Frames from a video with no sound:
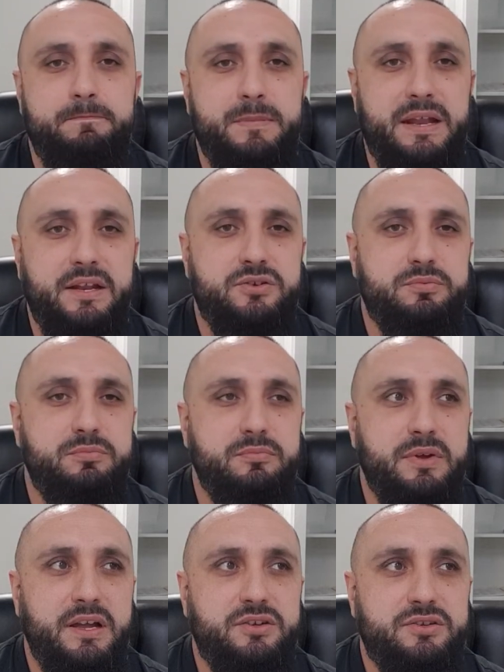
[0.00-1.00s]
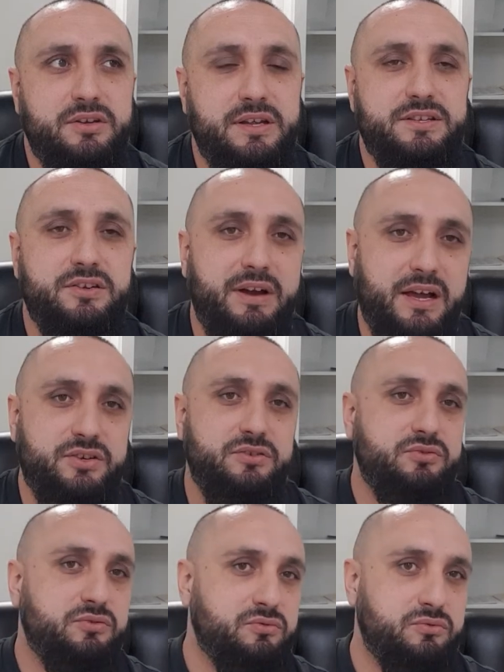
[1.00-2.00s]
and each interaction
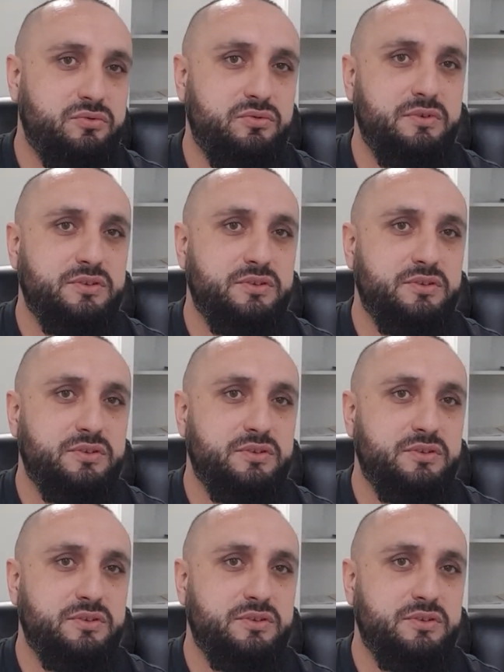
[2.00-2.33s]
you do